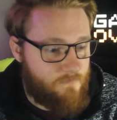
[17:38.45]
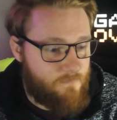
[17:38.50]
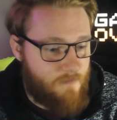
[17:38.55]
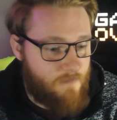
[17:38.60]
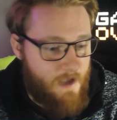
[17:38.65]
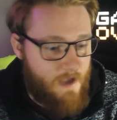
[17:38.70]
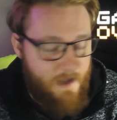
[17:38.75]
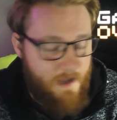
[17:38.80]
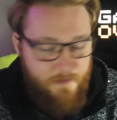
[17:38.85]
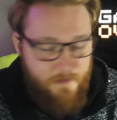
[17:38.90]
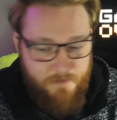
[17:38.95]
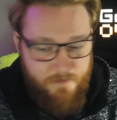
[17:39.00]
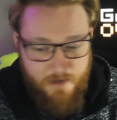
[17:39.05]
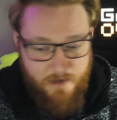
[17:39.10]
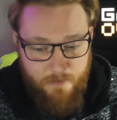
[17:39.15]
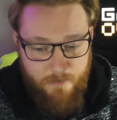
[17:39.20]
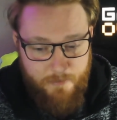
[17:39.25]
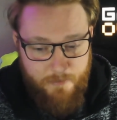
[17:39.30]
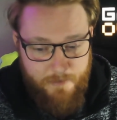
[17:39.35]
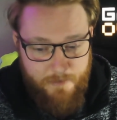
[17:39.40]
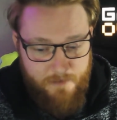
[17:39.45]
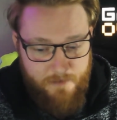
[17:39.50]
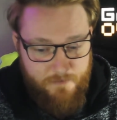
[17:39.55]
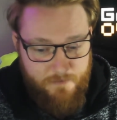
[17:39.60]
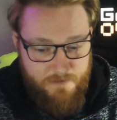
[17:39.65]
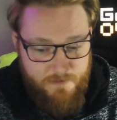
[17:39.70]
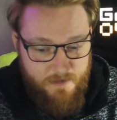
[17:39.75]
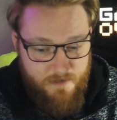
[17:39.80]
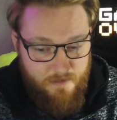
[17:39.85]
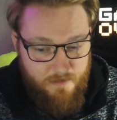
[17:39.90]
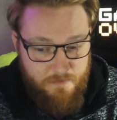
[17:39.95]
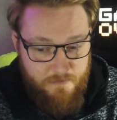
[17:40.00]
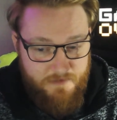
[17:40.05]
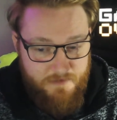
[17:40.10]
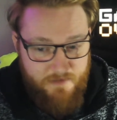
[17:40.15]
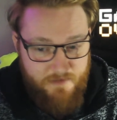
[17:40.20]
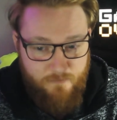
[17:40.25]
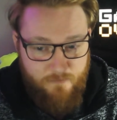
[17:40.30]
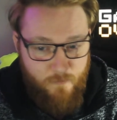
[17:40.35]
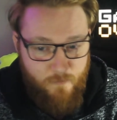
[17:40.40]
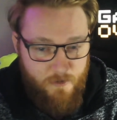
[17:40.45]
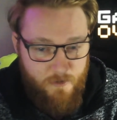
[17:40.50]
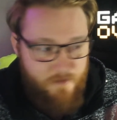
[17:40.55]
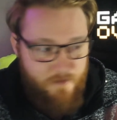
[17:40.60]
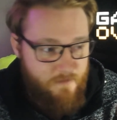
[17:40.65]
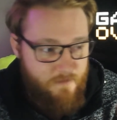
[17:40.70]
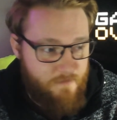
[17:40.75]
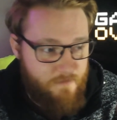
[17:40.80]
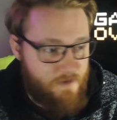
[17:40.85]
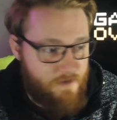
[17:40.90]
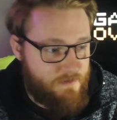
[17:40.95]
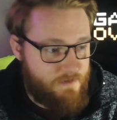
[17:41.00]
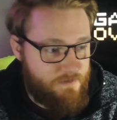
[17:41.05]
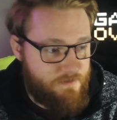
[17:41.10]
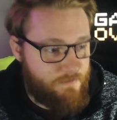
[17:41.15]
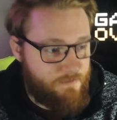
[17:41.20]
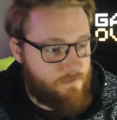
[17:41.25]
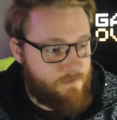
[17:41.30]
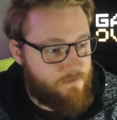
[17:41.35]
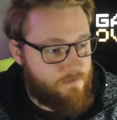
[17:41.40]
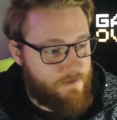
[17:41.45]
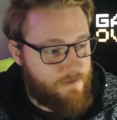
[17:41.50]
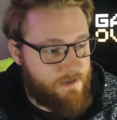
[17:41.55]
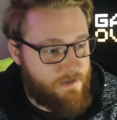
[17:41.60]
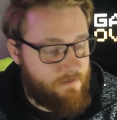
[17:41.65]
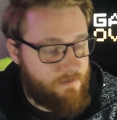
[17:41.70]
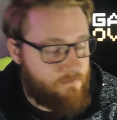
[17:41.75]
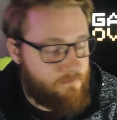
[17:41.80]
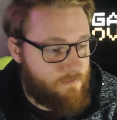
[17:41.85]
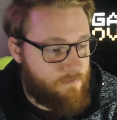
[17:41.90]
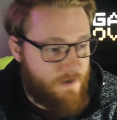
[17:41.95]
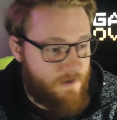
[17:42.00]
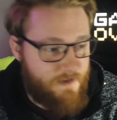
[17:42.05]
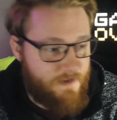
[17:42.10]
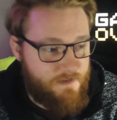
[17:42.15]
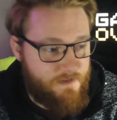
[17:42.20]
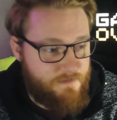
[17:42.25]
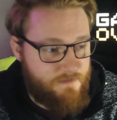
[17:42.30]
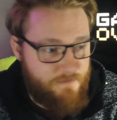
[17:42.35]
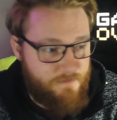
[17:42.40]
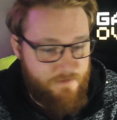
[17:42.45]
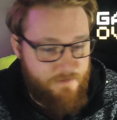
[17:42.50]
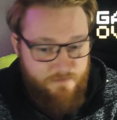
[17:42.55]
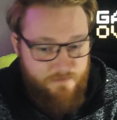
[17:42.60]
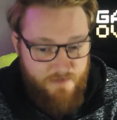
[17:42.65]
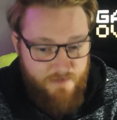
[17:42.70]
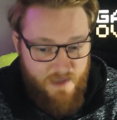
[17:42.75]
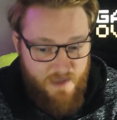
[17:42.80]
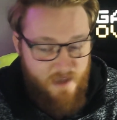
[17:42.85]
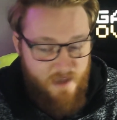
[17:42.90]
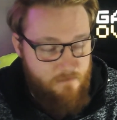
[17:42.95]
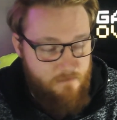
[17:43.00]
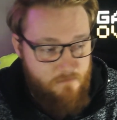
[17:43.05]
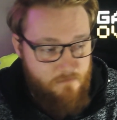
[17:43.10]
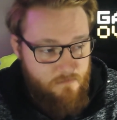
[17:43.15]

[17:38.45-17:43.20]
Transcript: and a couple of people said I was in one of the first 2 or 3 brackets for the game.